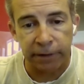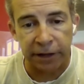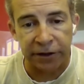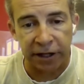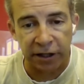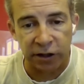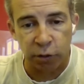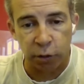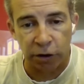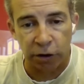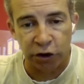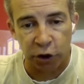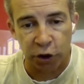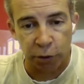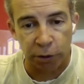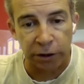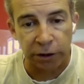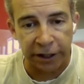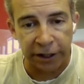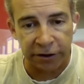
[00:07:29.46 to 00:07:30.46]
I think that's what you're
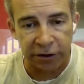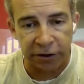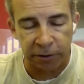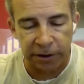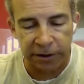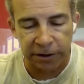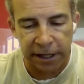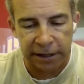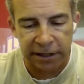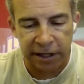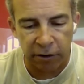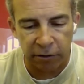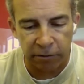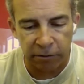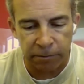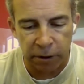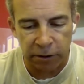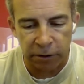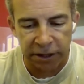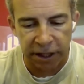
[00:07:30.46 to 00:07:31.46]
relating to, because that's how
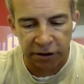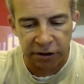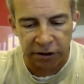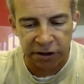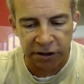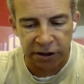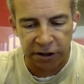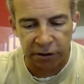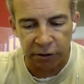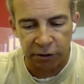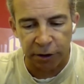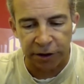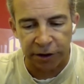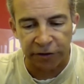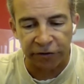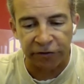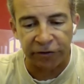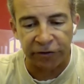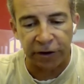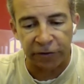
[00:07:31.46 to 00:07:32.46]
most agents, create
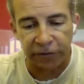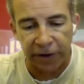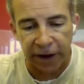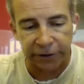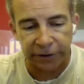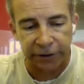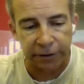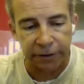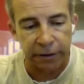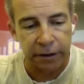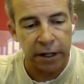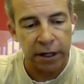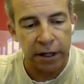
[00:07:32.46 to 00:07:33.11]
a fear factor